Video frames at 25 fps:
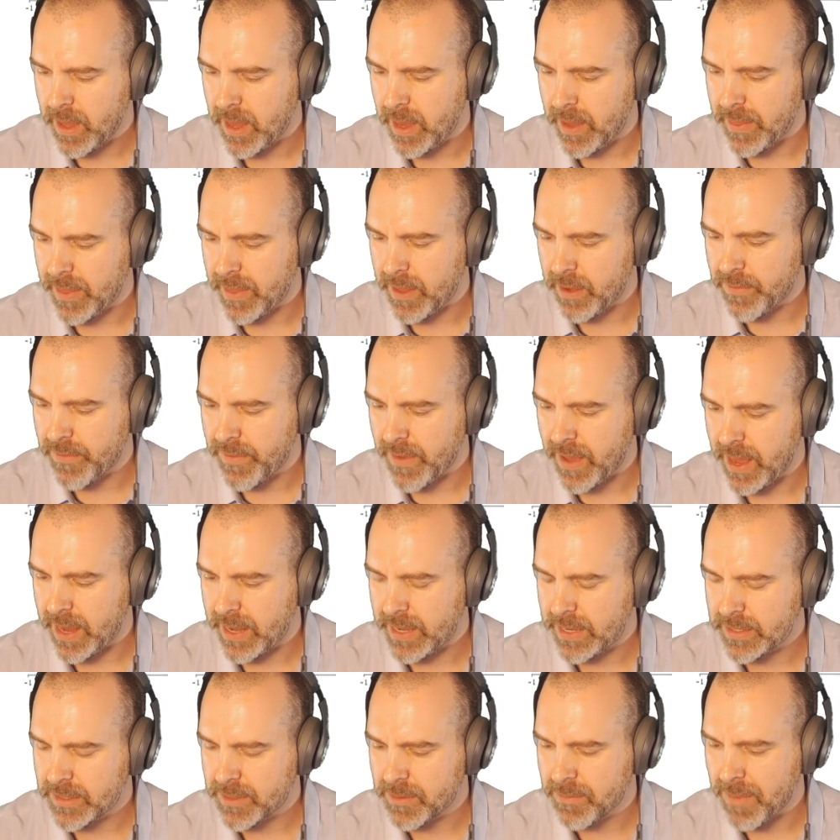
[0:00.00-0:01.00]
and then
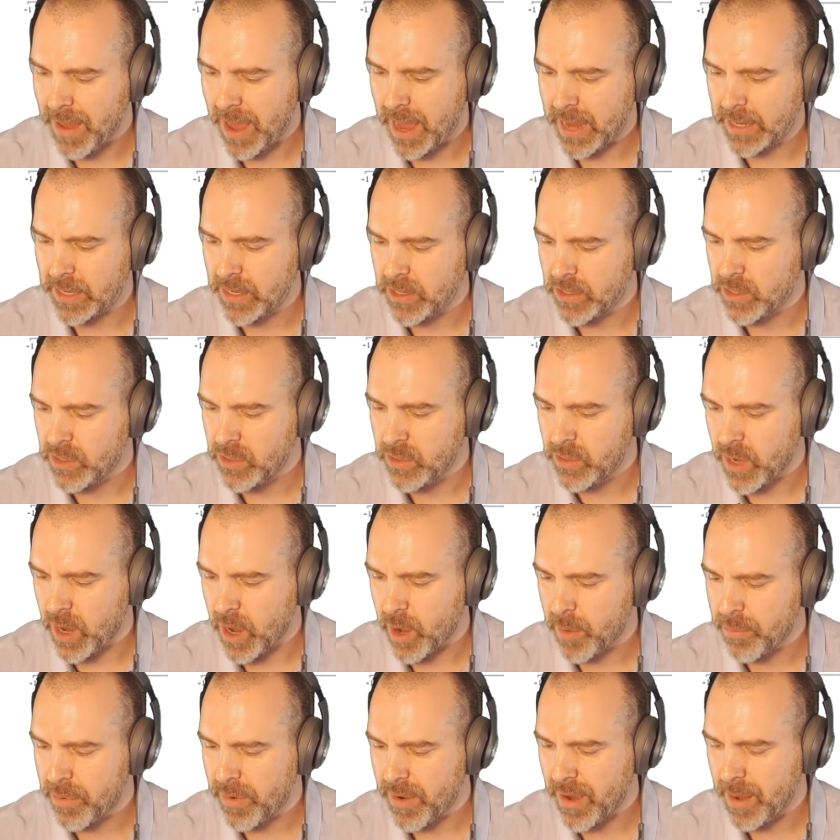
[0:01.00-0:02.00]
find its magnitude.
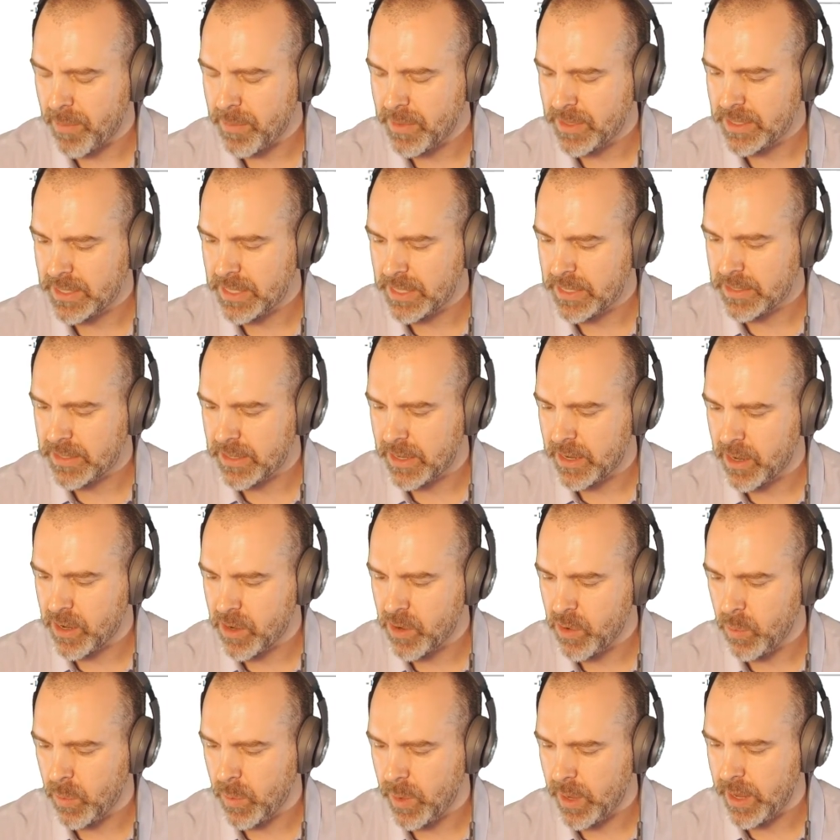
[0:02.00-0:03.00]
R prime is easy
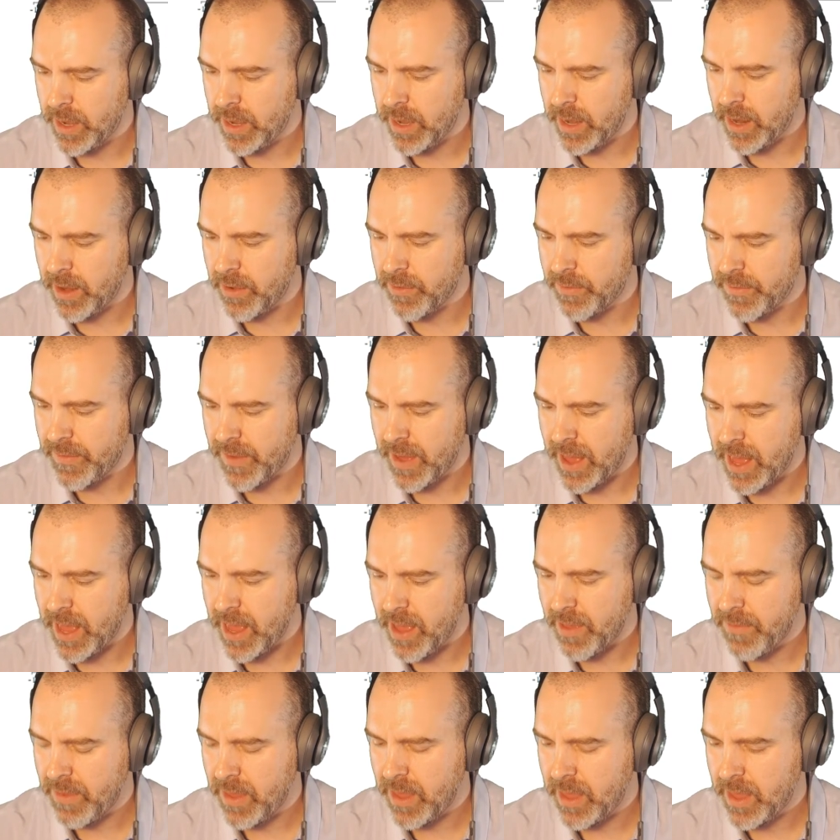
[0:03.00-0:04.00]
here, 1 and
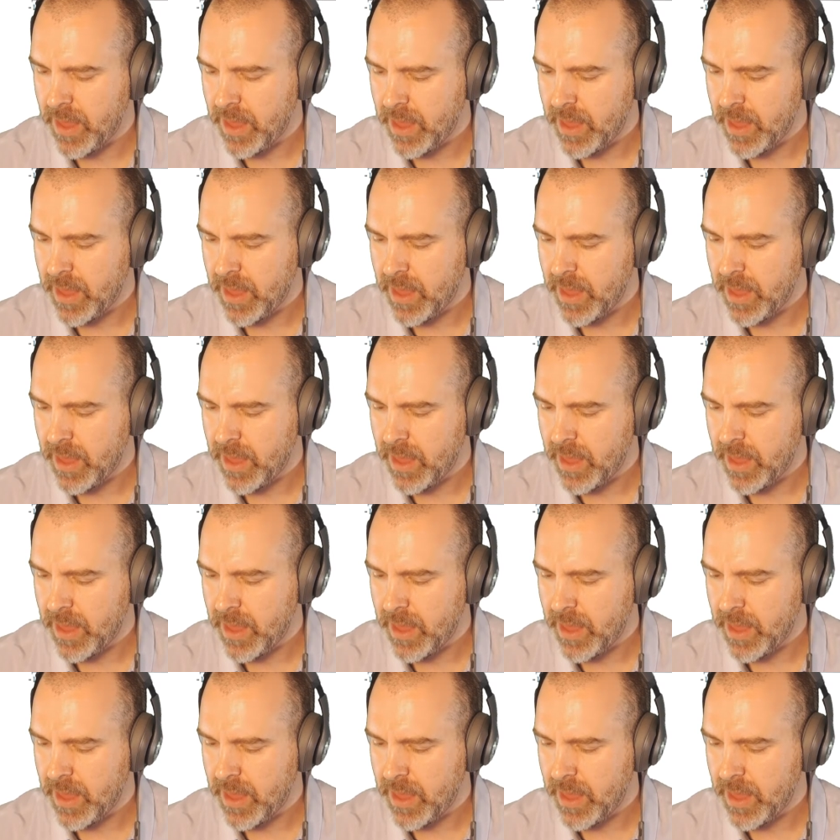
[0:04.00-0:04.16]
5.